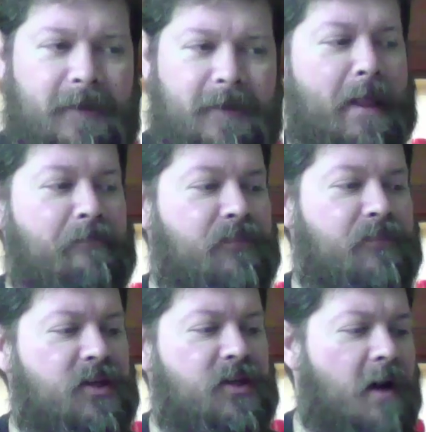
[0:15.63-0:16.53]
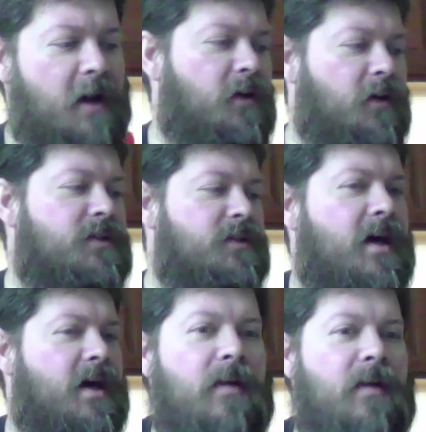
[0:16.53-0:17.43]
get your coffee going, sit
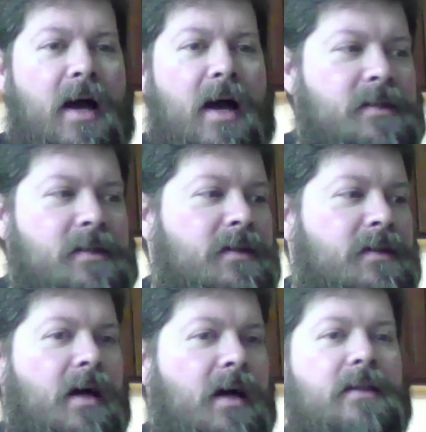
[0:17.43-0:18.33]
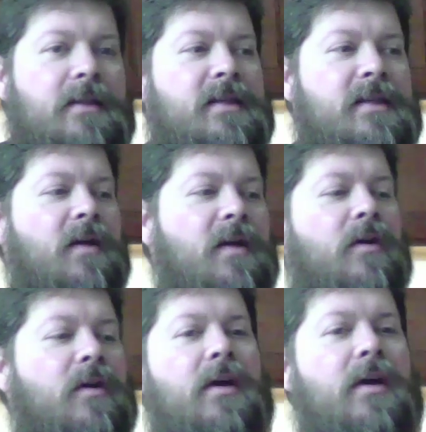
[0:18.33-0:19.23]
down, relax. Today we're
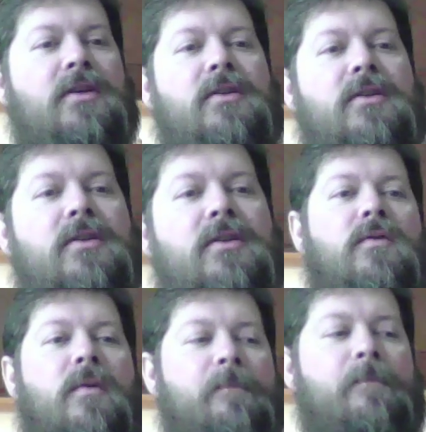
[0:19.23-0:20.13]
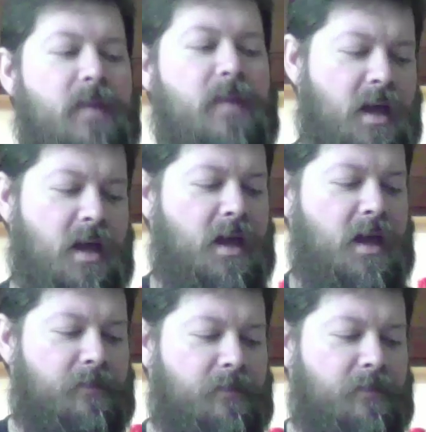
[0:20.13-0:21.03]
going to do
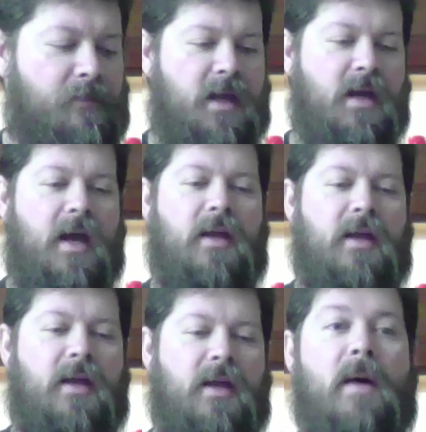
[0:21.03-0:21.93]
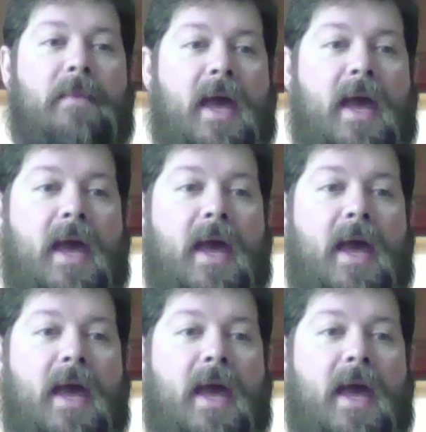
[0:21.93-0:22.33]
a new webcam.